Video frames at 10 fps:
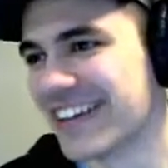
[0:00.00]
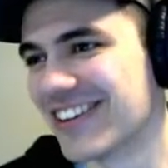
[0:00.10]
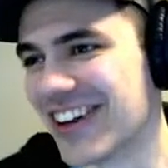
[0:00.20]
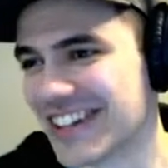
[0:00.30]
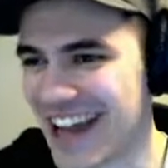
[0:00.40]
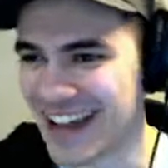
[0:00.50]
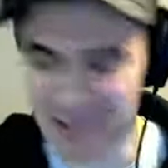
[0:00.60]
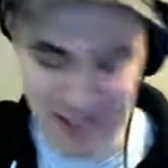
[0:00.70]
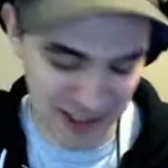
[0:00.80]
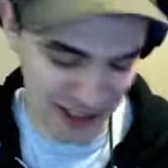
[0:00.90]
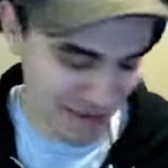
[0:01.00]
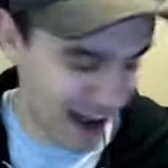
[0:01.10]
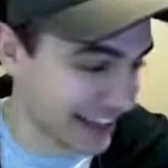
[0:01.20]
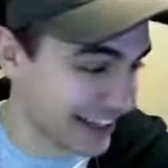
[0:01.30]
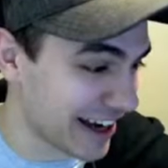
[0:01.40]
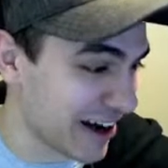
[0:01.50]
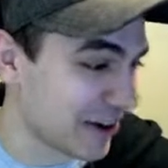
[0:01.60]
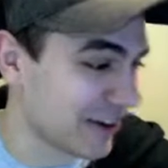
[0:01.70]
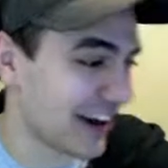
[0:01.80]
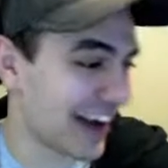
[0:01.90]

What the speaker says: Long time no stream. I know.